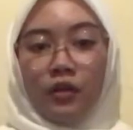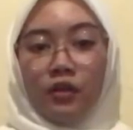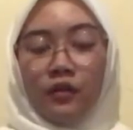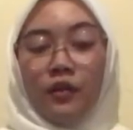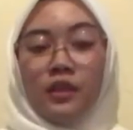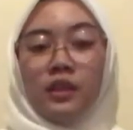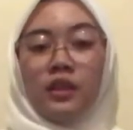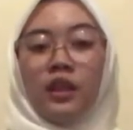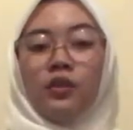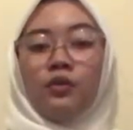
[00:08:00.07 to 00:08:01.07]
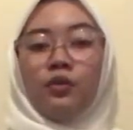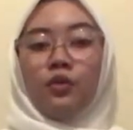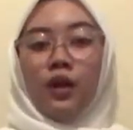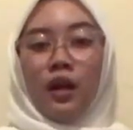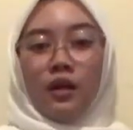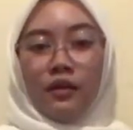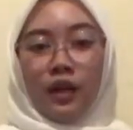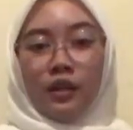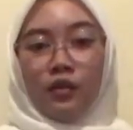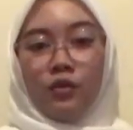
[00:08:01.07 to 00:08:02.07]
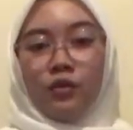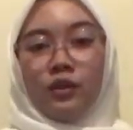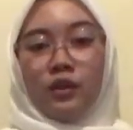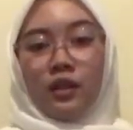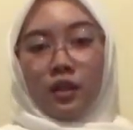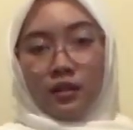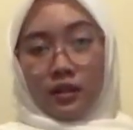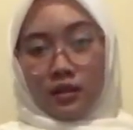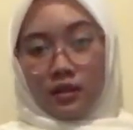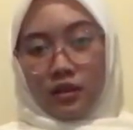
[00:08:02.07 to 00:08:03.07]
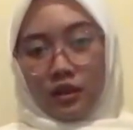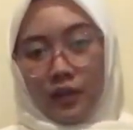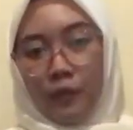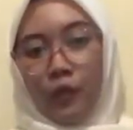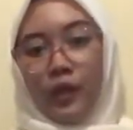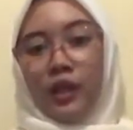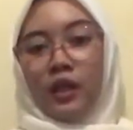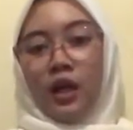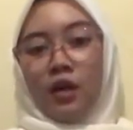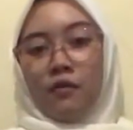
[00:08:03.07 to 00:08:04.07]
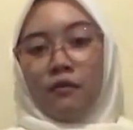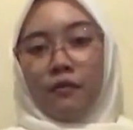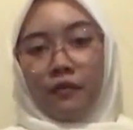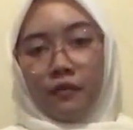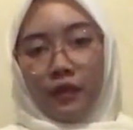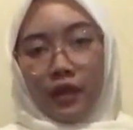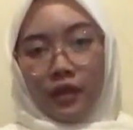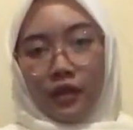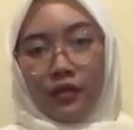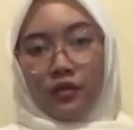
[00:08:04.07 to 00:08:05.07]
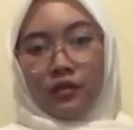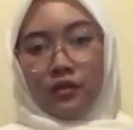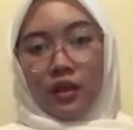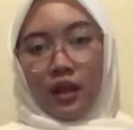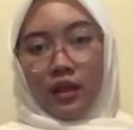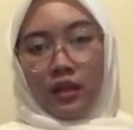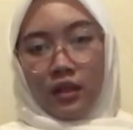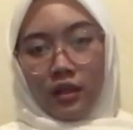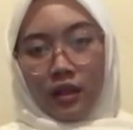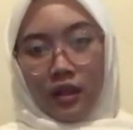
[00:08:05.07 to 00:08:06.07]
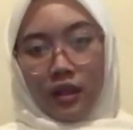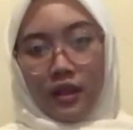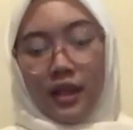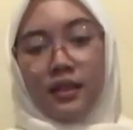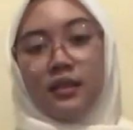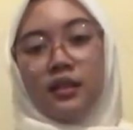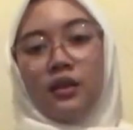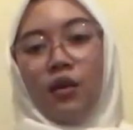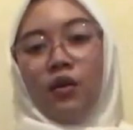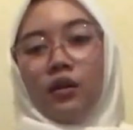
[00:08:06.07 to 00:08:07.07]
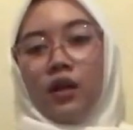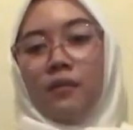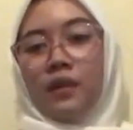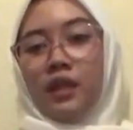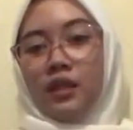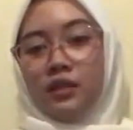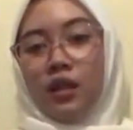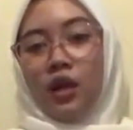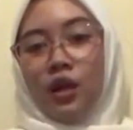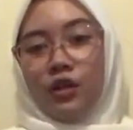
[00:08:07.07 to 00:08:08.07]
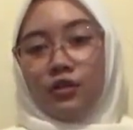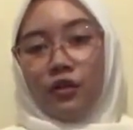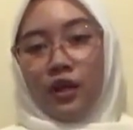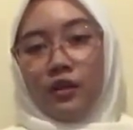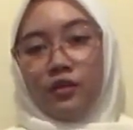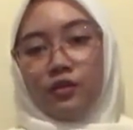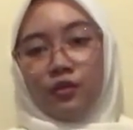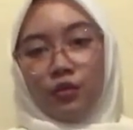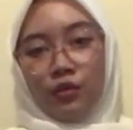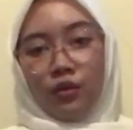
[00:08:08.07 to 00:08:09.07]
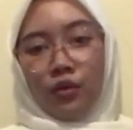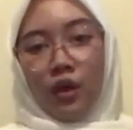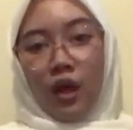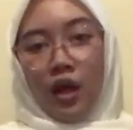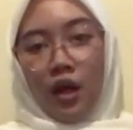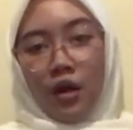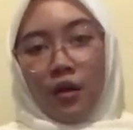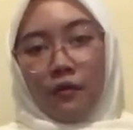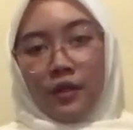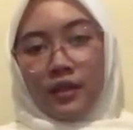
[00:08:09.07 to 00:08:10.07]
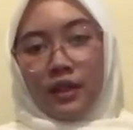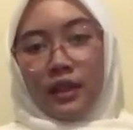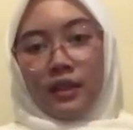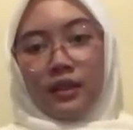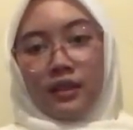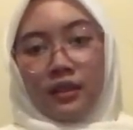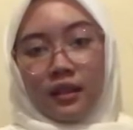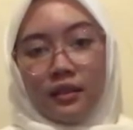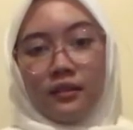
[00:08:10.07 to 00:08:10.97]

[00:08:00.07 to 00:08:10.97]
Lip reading: university to create a good relationship with various agency or companies so as to facilitate